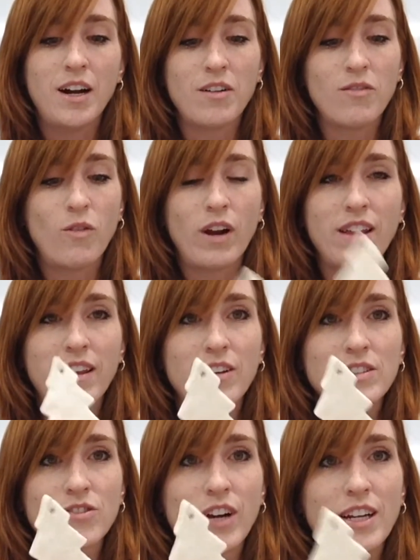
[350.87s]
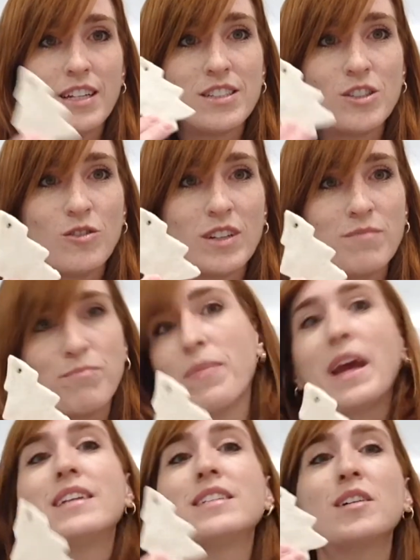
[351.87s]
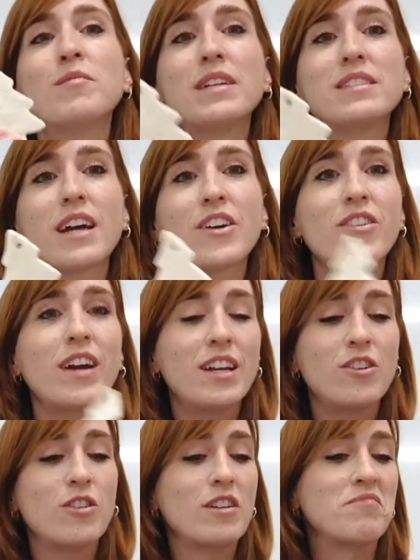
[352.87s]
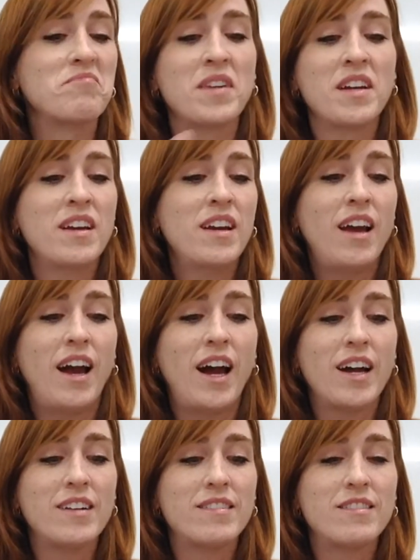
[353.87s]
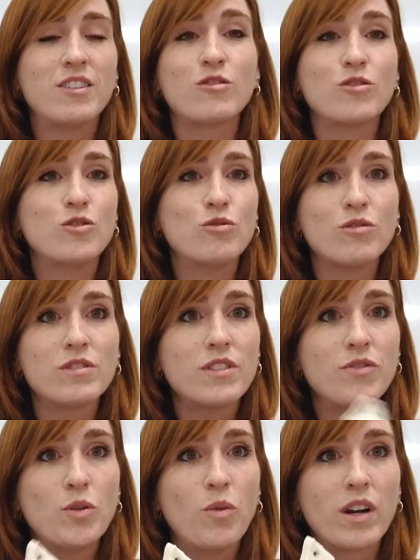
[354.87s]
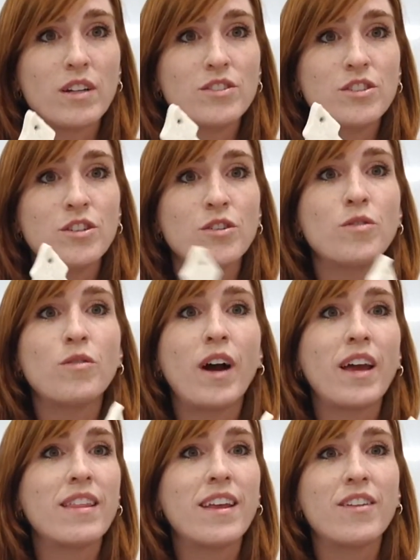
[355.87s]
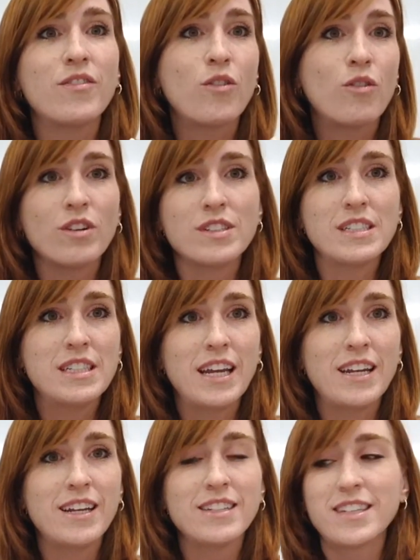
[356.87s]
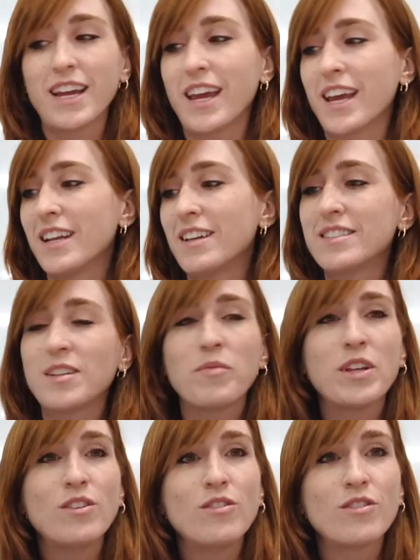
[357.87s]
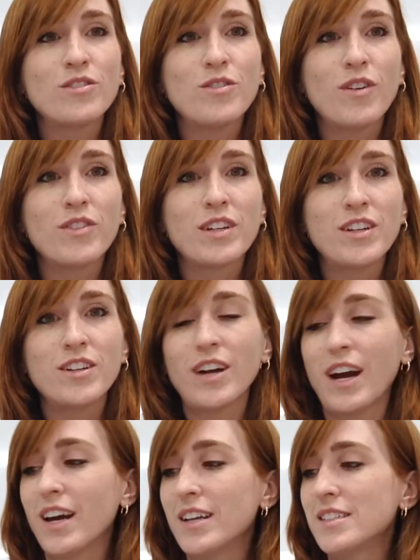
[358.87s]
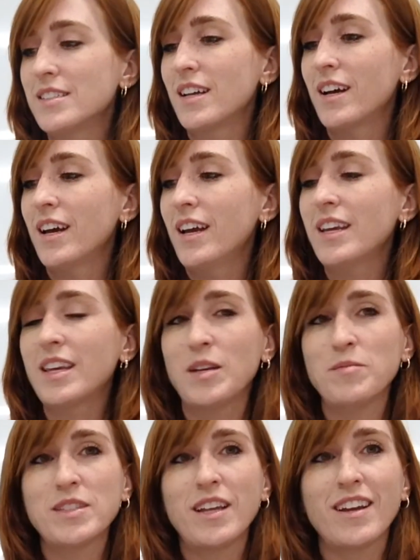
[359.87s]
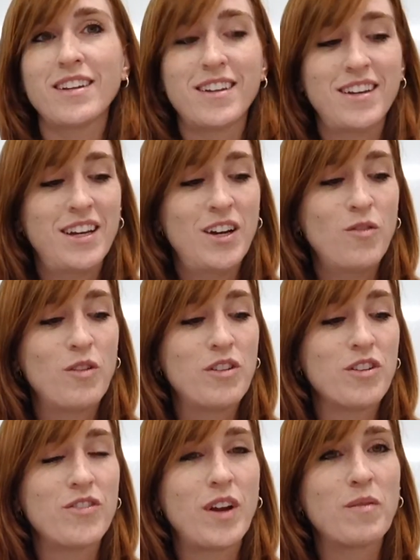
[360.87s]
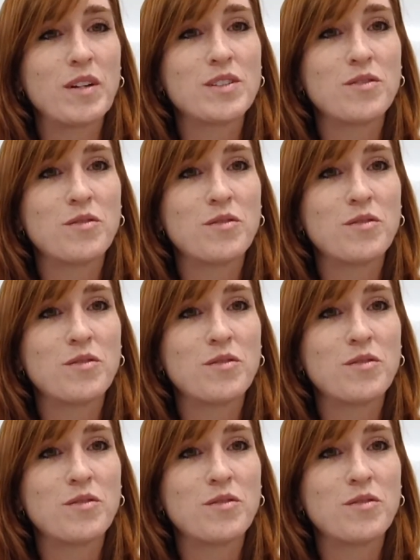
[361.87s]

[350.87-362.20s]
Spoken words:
what I think is great is you can paint them and decorate. You can add little jewels if you wanted to, and then of course date it, and something you could do every year as a keepsake with your family to